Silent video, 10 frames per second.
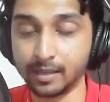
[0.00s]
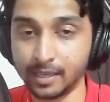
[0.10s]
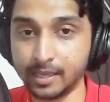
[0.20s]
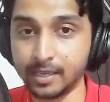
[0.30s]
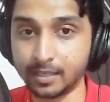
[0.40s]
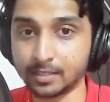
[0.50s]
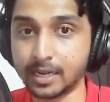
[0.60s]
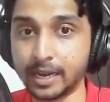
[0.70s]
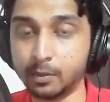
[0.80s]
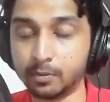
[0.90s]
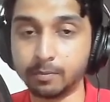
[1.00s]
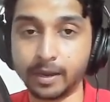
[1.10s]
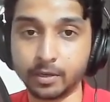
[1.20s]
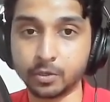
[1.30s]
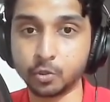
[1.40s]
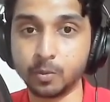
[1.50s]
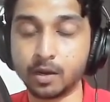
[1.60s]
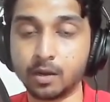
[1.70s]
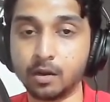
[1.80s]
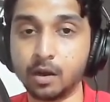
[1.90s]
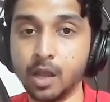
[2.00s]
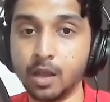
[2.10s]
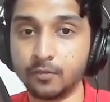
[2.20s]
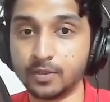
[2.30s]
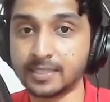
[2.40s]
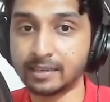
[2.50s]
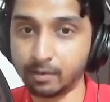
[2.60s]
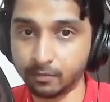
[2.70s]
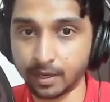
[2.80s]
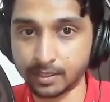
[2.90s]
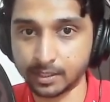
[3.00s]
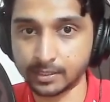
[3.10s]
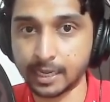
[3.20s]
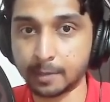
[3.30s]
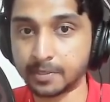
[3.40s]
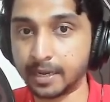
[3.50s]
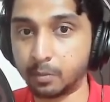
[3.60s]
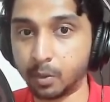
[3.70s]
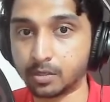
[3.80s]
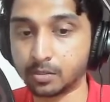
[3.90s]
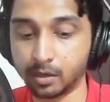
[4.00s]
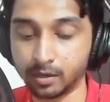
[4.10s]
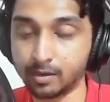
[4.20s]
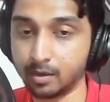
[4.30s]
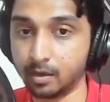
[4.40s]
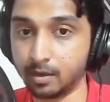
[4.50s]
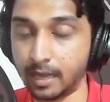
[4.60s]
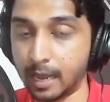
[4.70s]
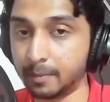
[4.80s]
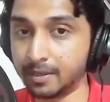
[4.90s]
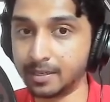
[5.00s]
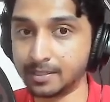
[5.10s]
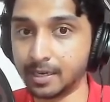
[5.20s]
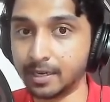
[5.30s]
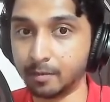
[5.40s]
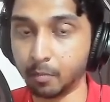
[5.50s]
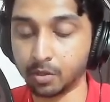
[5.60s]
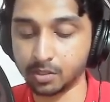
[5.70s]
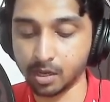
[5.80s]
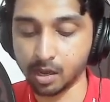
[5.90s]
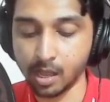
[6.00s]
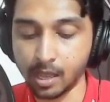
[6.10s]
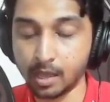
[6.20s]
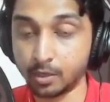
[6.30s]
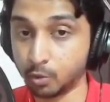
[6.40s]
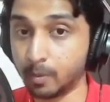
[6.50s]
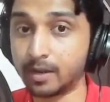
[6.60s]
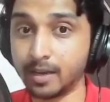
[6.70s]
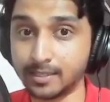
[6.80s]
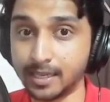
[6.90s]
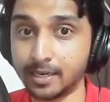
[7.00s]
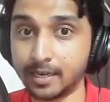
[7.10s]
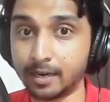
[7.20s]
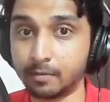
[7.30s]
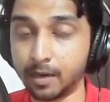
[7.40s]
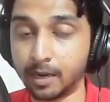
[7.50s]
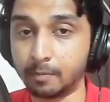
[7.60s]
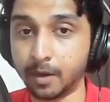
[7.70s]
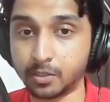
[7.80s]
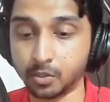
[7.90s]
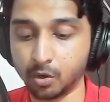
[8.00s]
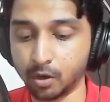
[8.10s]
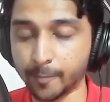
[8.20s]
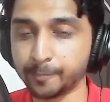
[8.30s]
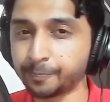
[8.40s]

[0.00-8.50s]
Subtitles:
He is tied with Michael Schumacher for 7 fastest laps at one circuit. Hamilton has done it at Monza. Schumacher has done it at Barcelona.